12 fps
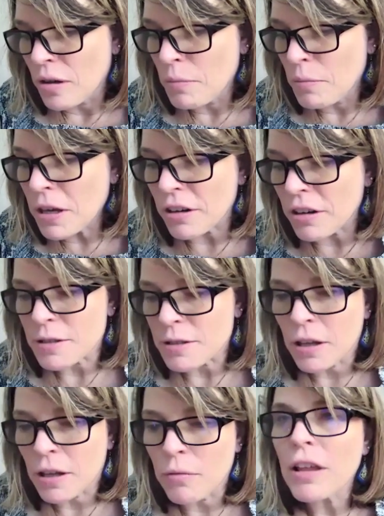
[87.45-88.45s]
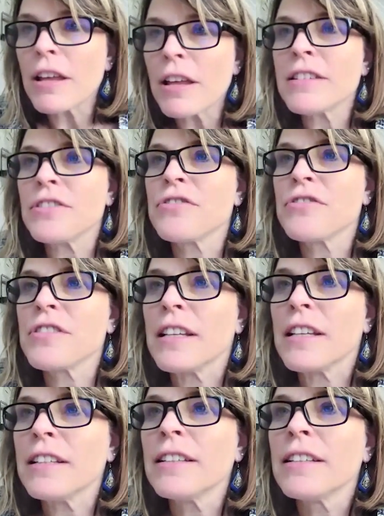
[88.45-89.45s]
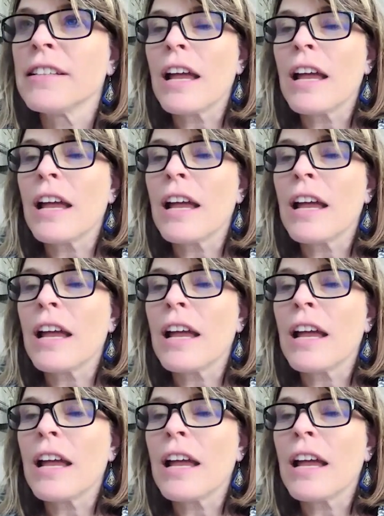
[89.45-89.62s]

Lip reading: Be curious. Be like, wow, that's interesting.